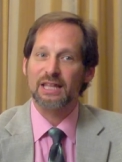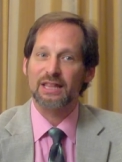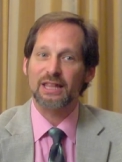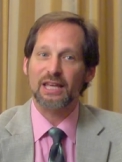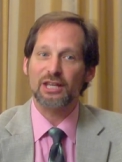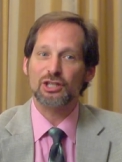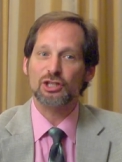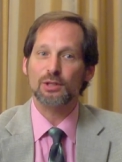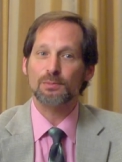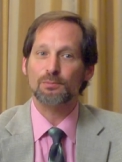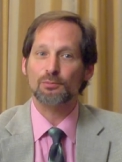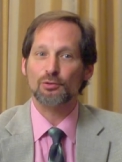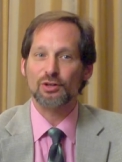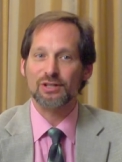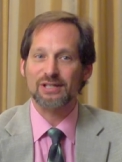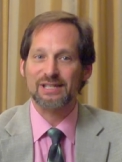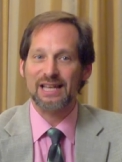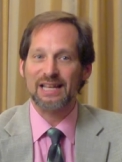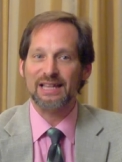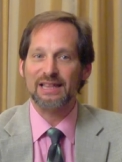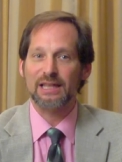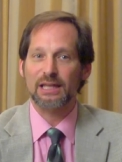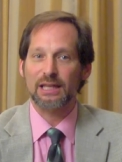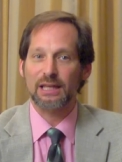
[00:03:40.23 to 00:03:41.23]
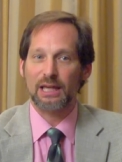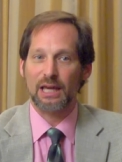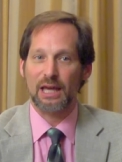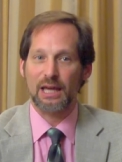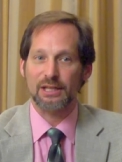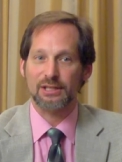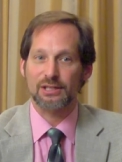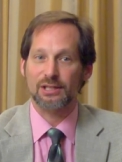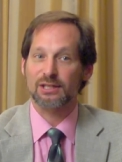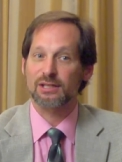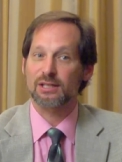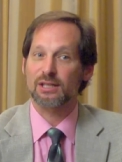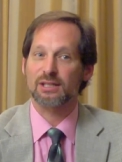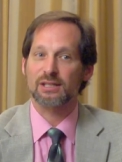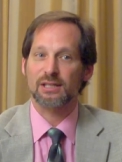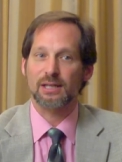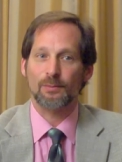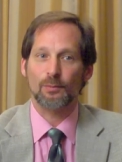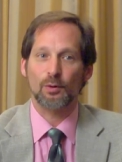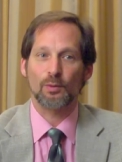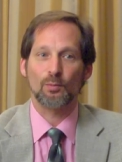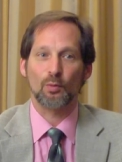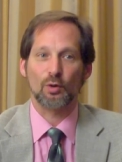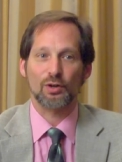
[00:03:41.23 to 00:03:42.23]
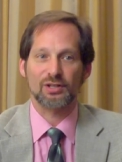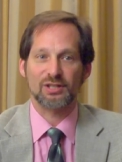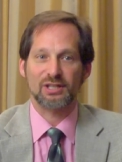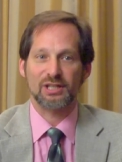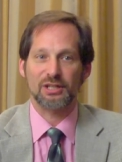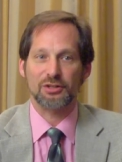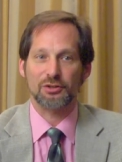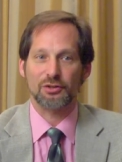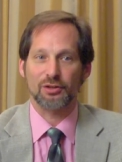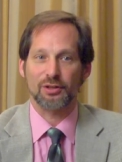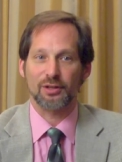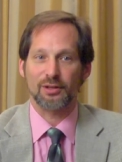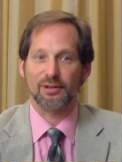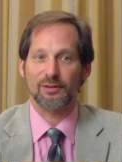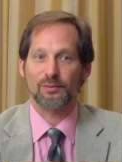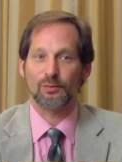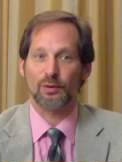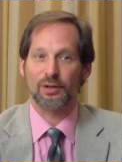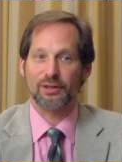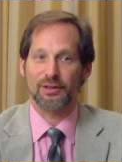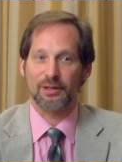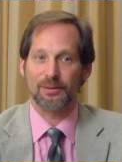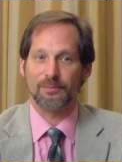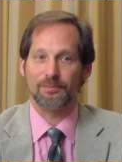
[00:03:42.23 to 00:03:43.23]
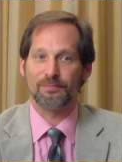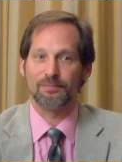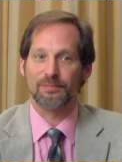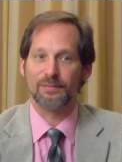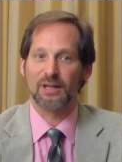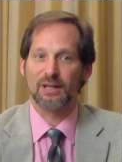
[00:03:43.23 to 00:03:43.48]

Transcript: they should present the cases to someone more senior th- with them.